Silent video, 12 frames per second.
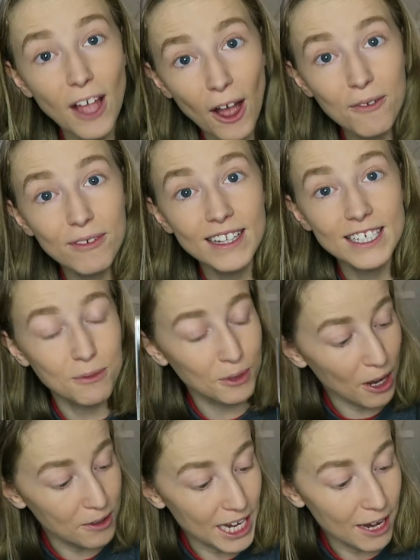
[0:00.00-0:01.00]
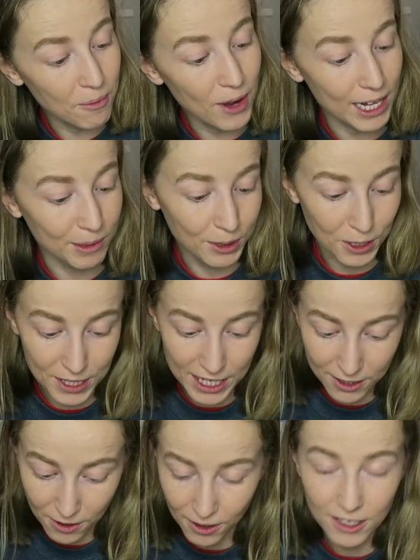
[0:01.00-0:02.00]
hopefully this will go down well because it
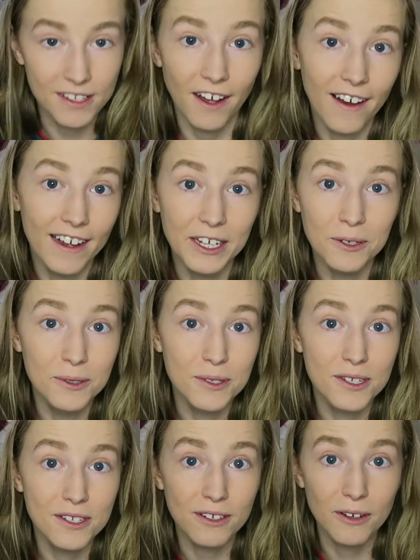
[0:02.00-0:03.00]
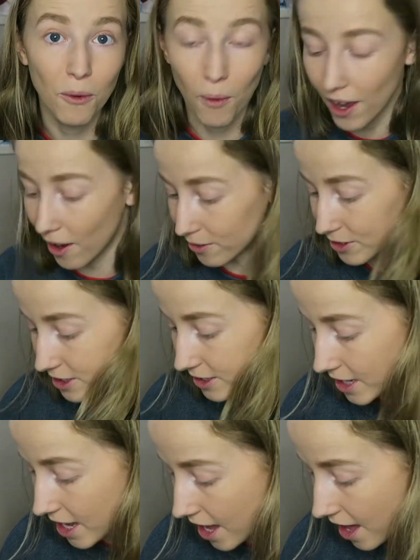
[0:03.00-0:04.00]
is colours that I use quite
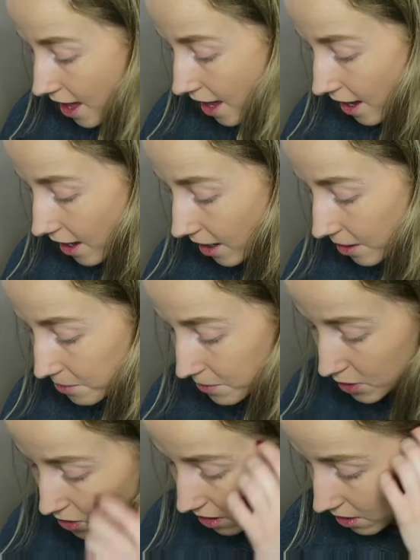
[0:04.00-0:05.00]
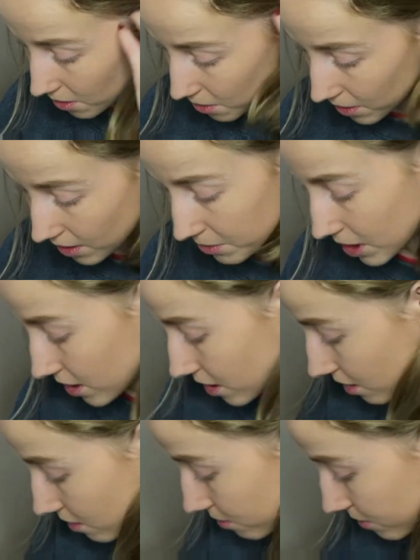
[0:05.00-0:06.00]
often. Um, so I'm going to
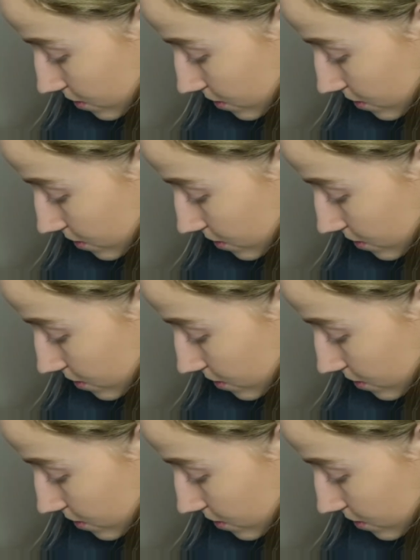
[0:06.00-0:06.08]
go...